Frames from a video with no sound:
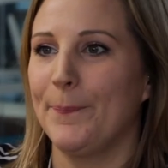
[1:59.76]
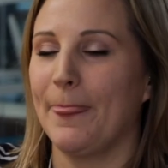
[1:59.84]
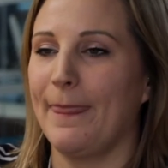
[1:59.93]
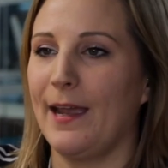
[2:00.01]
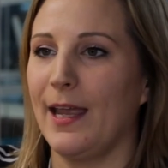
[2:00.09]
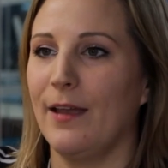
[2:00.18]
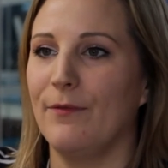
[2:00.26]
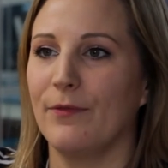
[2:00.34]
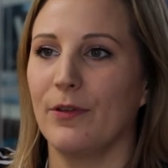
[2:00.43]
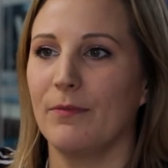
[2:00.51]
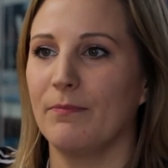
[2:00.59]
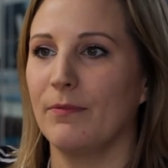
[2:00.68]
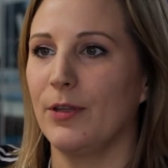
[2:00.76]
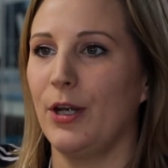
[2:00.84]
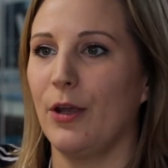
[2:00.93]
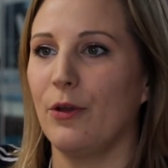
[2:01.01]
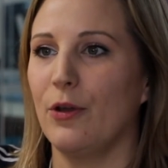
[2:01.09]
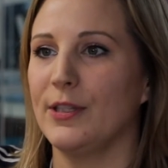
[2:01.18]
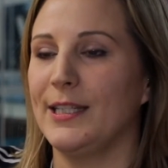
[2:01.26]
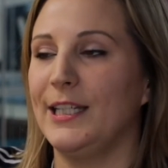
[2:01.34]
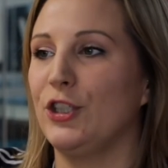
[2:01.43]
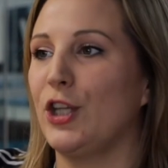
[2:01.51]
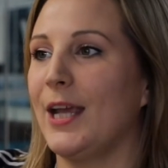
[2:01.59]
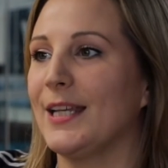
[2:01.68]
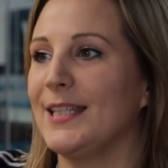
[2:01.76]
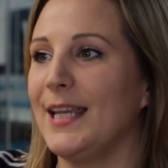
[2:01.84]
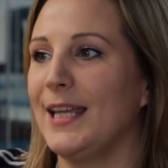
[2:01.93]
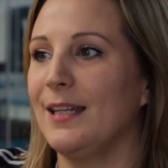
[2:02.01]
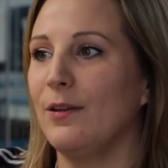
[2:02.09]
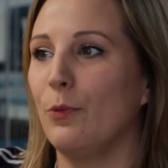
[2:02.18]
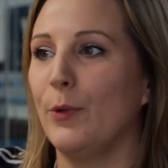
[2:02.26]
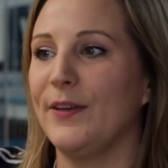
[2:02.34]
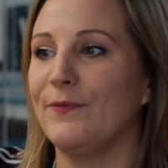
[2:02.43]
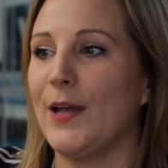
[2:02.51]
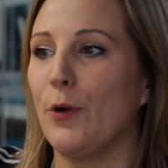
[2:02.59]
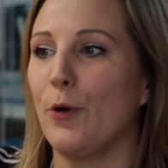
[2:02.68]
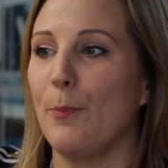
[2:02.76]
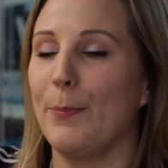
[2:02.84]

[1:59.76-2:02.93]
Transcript: They have, constantly checked in. We've now got